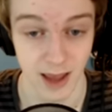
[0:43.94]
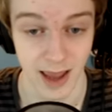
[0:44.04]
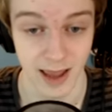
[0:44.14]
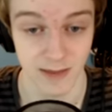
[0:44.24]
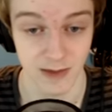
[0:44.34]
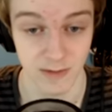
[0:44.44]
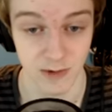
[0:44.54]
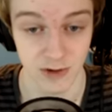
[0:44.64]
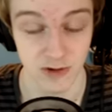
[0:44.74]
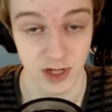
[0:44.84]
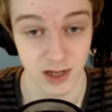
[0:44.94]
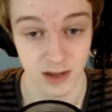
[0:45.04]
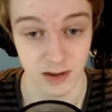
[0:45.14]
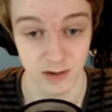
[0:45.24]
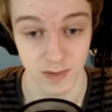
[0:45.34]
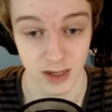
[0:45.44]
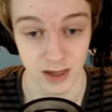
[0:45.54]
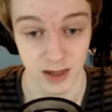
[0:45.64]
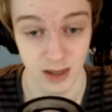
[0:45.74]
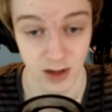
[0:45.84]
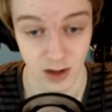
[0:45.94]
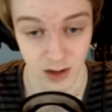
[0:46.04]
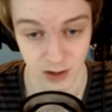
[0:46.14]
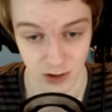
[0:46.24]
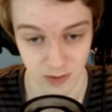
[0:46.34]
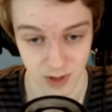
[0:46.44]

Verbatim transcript: And then once you're done, there'll be, she'll be